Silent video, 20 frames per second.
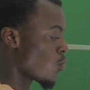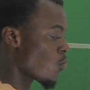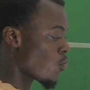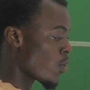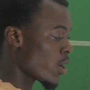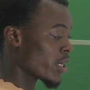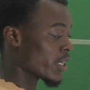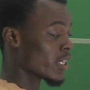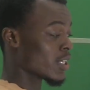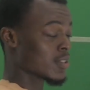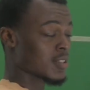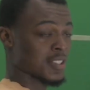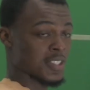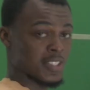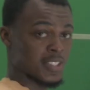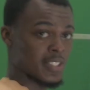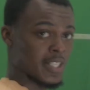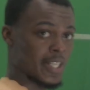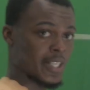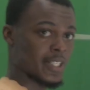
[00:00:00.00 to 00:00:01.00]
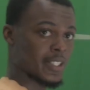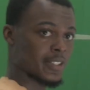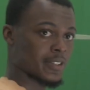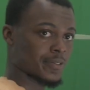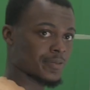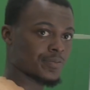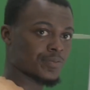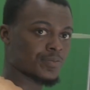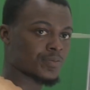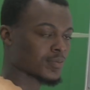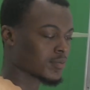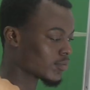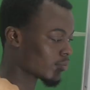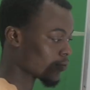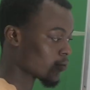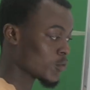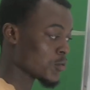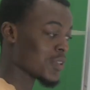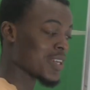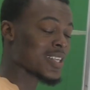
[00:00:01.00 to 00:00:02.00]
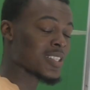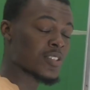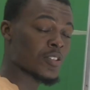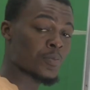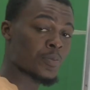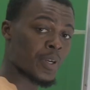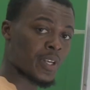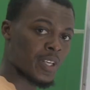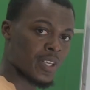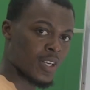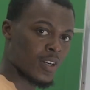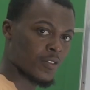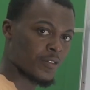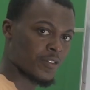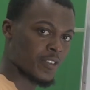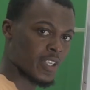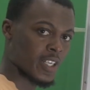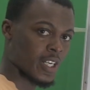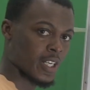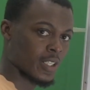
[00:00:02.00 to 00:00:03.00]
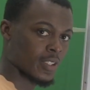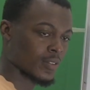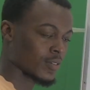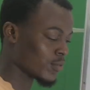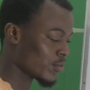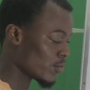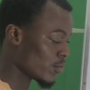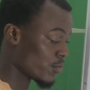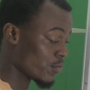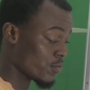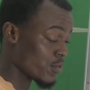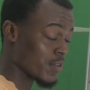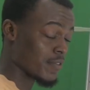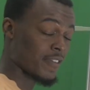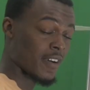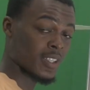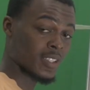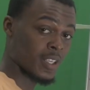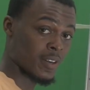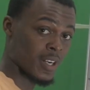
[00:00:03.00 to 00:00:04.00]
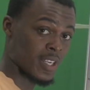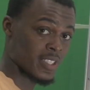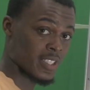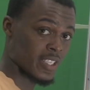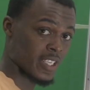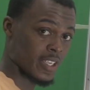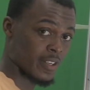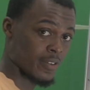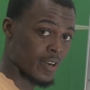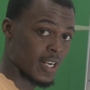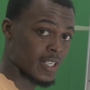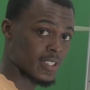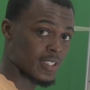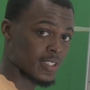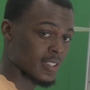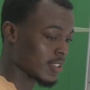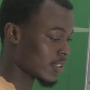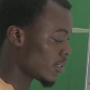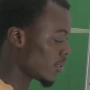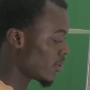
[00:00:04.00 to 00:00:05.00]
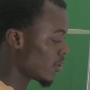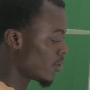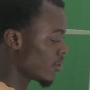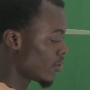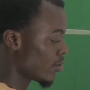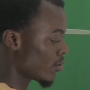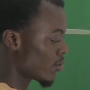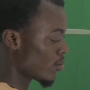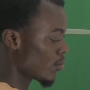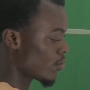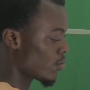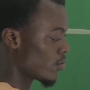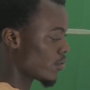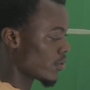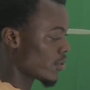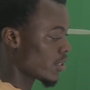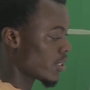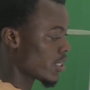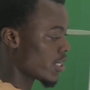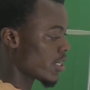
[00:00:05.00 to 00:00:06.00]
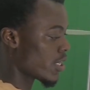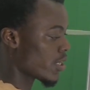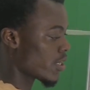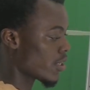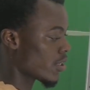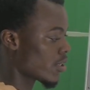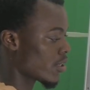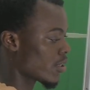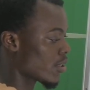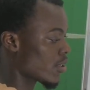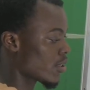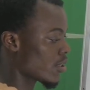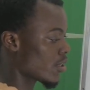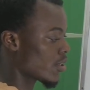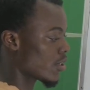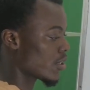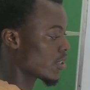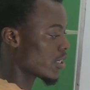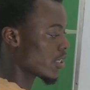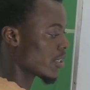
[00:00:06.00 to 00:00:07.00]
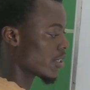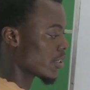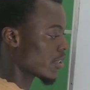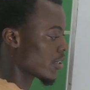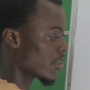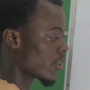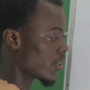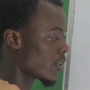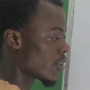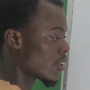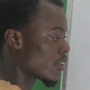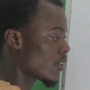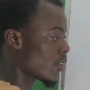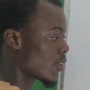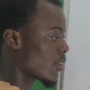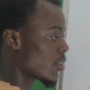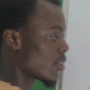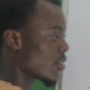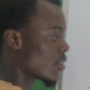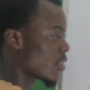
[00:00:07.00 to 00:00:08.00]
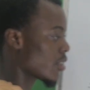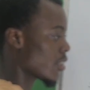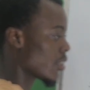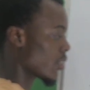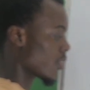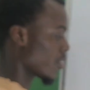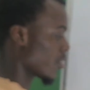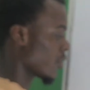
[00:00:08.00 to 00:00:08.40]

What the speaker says: When you get to this side, you can still break it down further. We factorize here, right? So here, here, here.